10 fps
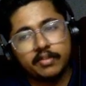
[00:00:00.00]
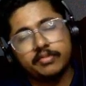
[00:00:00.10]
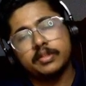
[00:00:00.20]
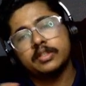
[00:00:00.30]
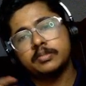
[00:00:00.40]
of
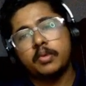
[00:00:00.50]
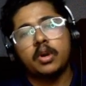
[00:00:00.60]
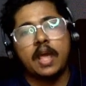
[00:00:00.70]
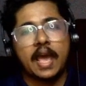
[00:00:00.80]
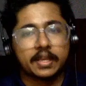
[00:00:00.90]

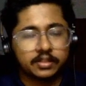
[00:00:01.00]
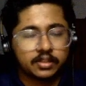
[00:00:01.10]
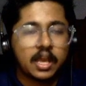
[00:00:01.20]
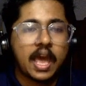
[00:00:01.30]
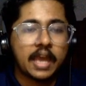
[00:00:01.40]
small hacks
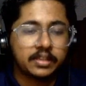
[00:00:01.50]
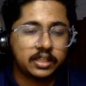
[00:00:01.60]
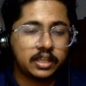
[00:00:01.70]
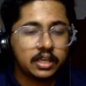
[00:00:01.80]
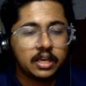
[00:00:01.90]

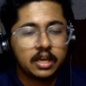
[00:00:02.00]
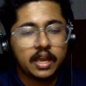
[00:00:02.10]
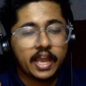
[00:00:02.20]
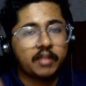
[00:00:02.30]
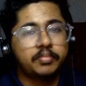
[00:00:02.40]
actually
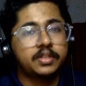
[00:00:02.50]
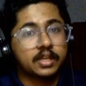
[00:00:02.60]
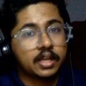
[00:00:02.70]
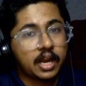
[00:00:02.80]
helps the